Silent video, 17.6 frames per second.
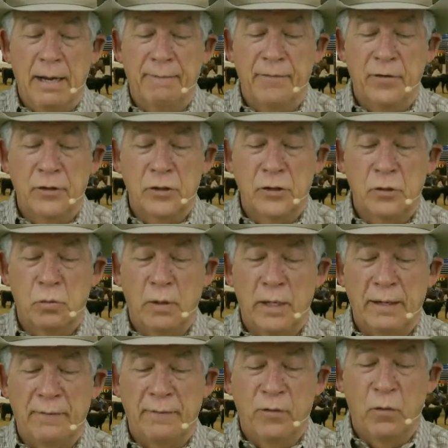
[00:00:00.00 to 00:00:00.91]
and verse
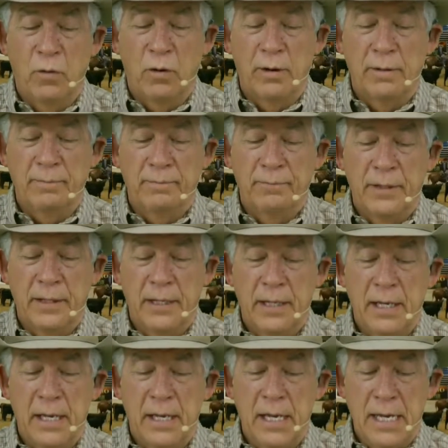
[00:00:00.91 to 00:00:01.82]
24.
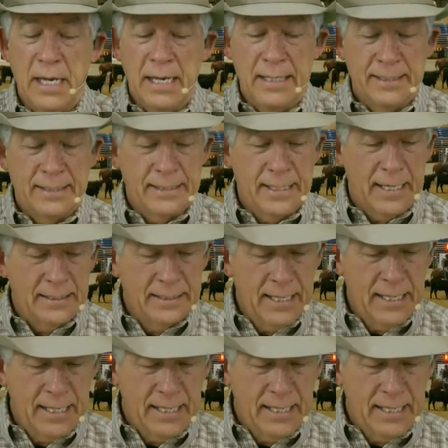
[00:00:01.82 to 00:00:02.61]
It says